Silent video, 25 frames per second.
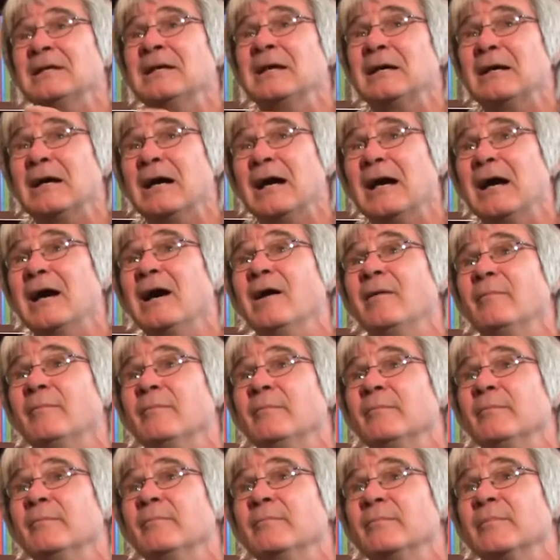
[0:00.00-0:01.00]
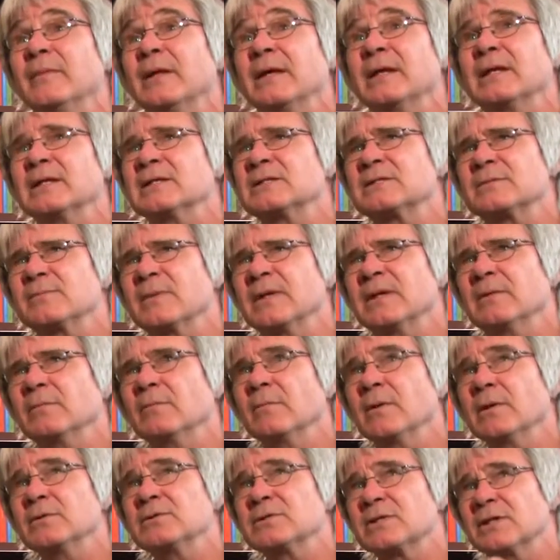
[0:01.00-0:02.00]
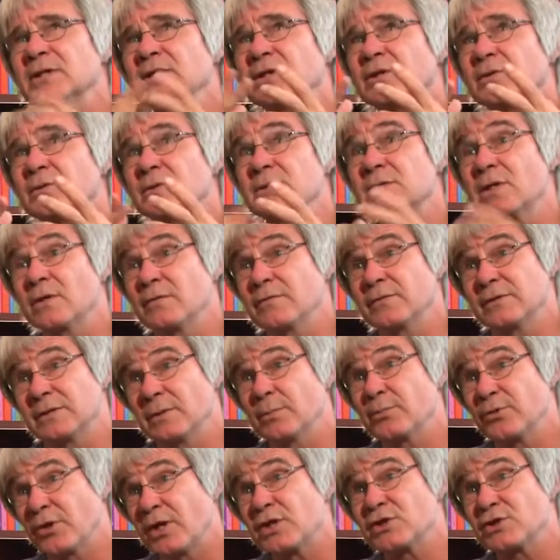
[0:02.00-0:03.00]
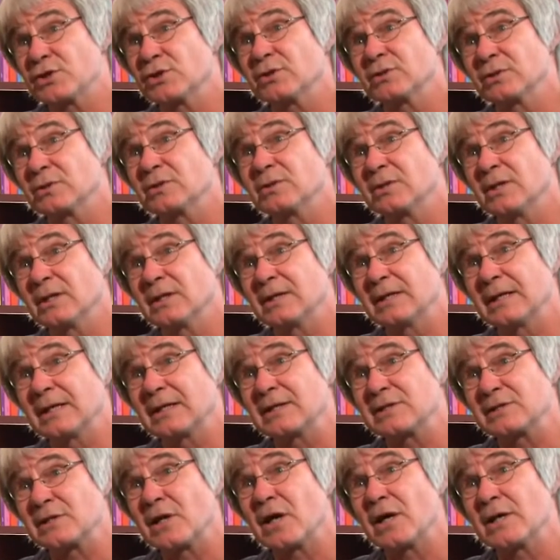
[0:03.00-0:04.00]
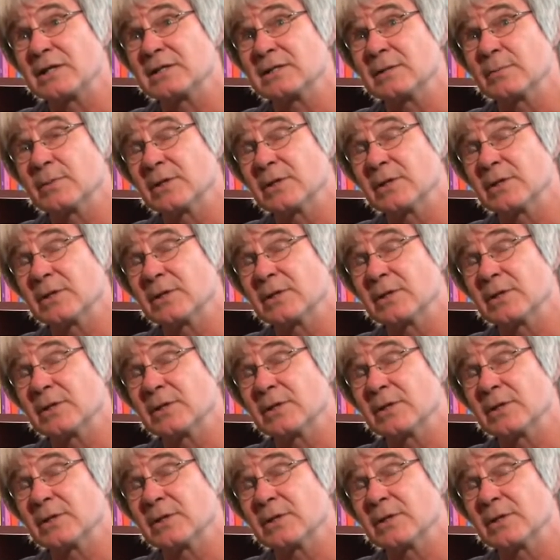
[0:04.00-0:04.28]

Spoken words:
And it's been mostly used, though, for depression and anxiety.